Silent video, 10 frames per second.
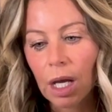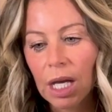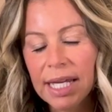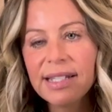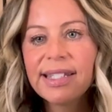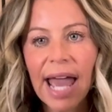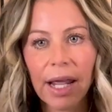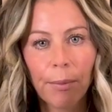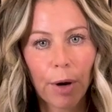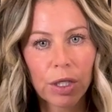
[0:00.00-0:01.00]
is
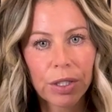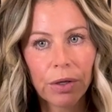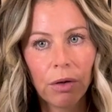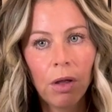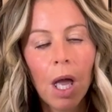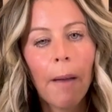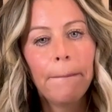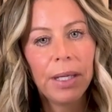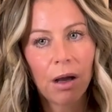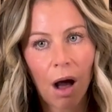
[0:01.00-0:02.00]
getting personal
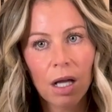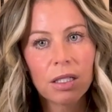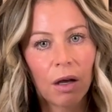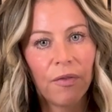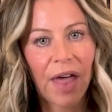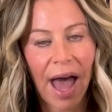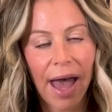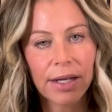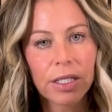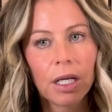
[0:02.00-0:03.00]
because of
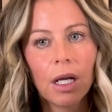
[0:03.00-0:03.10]
that